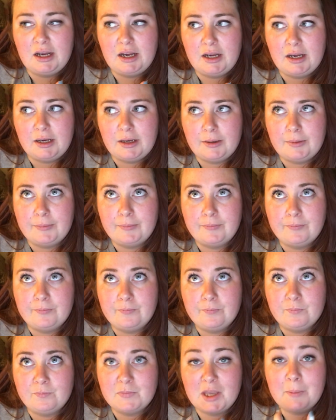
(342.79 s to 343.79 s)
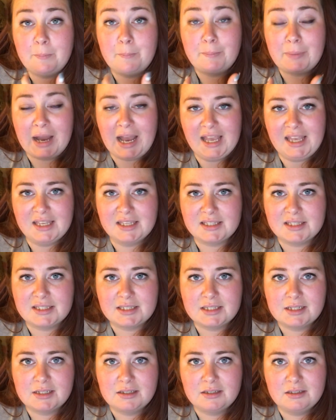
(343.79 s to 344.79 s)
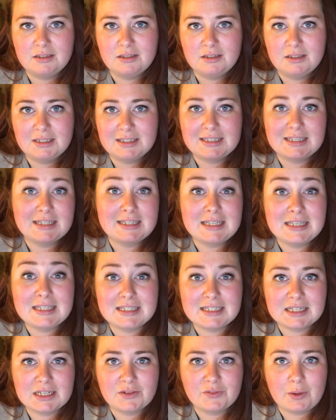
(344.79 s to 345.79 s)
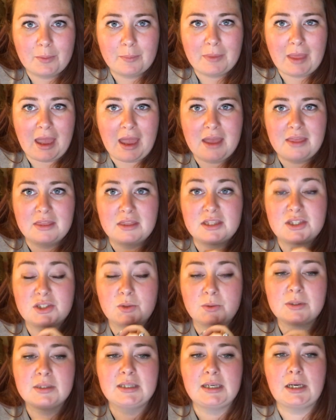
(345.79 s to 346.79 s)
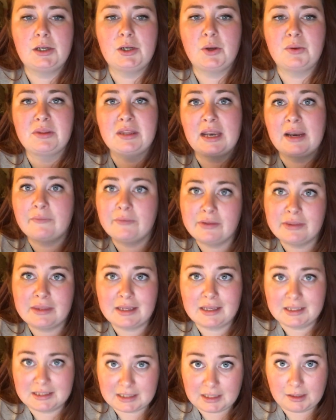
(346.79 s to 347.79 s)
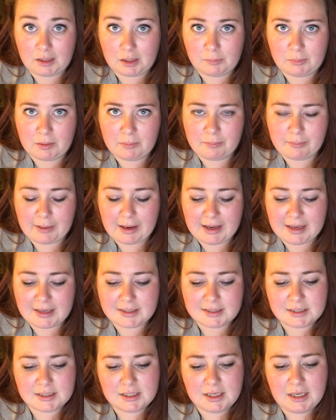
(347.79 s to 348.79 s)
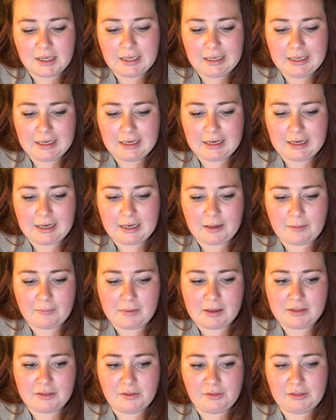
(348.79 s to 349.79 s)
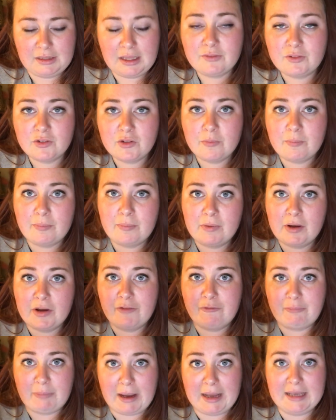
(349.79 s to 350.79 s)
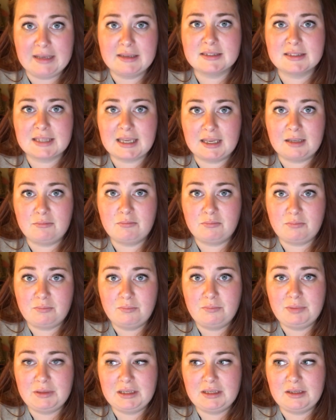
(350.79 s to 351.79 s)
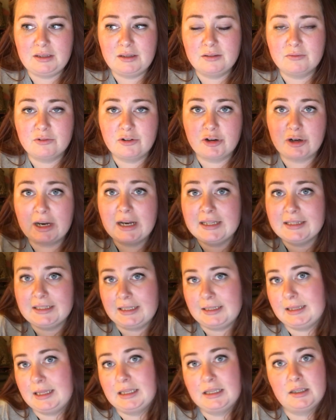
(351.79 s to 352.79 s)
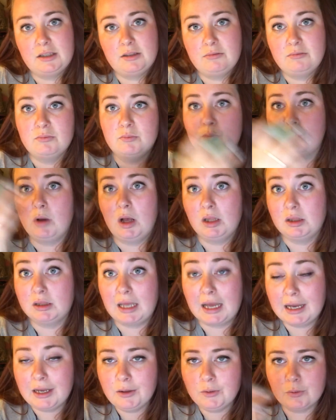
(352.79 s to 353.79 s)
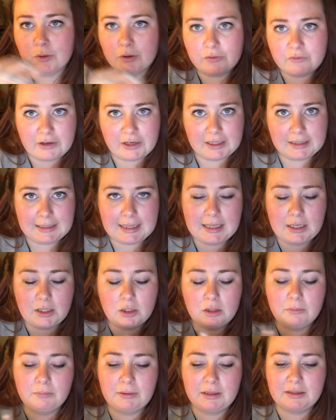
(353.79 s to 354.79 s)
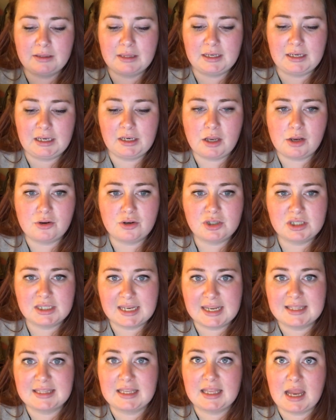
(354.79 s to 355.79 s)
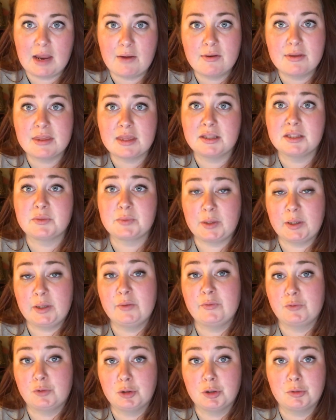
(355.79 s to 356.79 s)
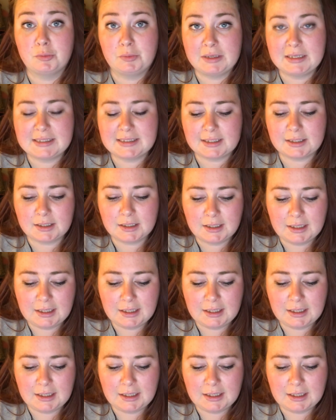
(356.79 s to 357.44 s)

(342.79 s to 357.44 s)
a biased statistic from that, and the students need to know that everything is a little bit biased, and the level of bias can be greatly, like a lot or very little, but they need to understand that everything is written for a reason.